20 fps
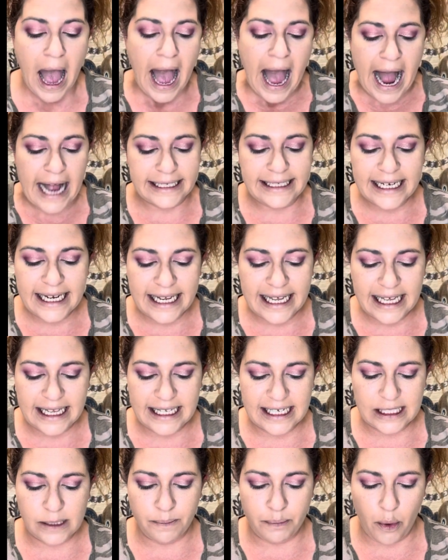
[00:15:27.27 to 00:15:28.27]
I did get
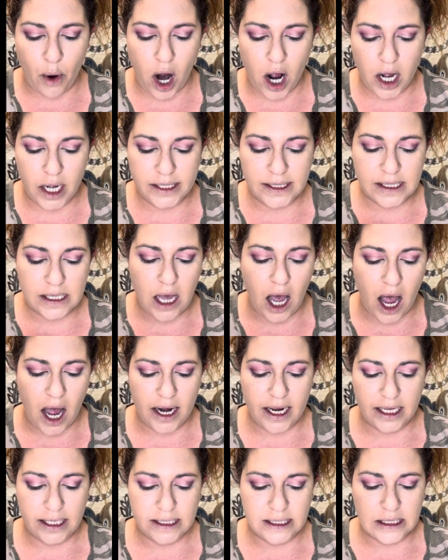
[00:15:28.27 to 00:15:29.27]
this Bronze
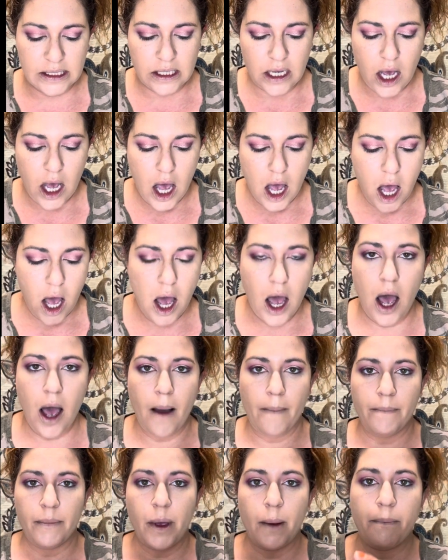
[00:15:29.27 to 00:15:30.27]
Goddess um,